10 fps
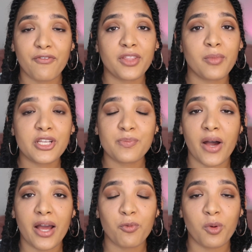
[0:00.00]
for the most
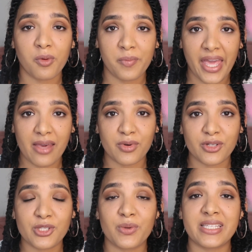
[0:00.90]
part, we will be able
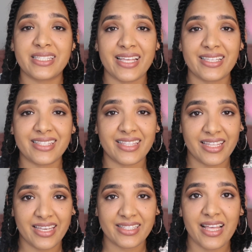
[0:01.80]
to assess
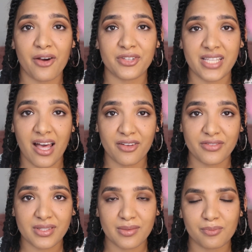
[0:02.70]
these
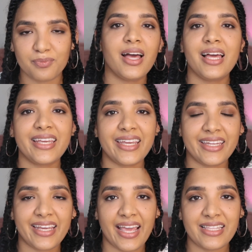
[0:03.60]
ourselves. Early
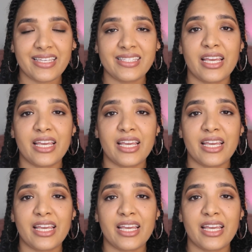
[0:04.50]
indicators